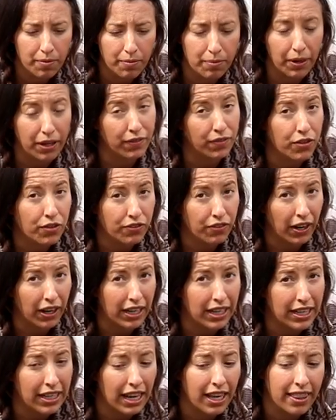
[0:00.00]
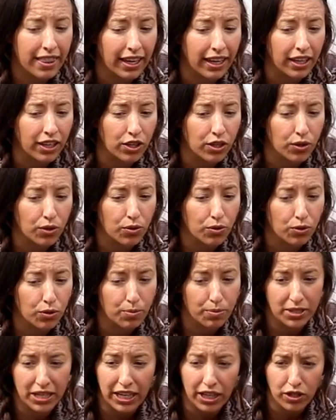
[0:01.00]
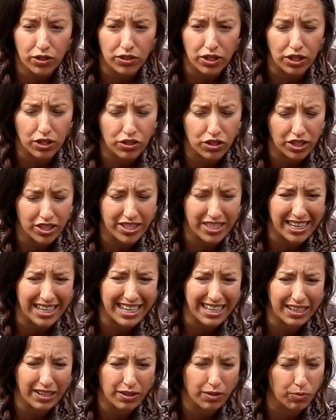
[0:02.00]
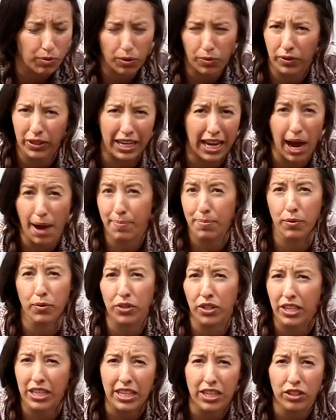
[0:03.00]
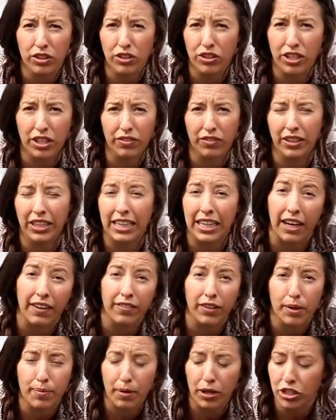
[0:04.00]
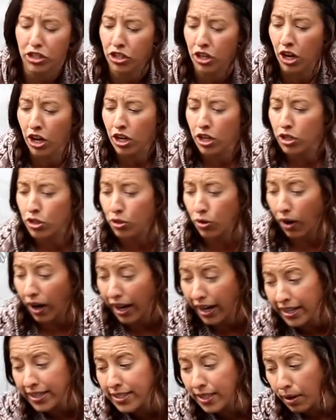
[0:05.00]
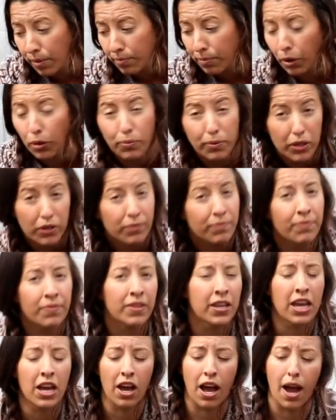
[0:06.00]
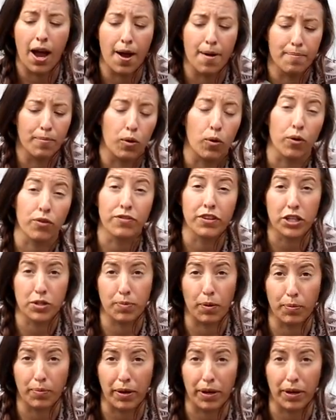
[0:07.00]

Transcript: But if you find that you grew potatoes and you just didn't weren't really happy with the yield or didn't really get very much, try some bone meal um, or fish bone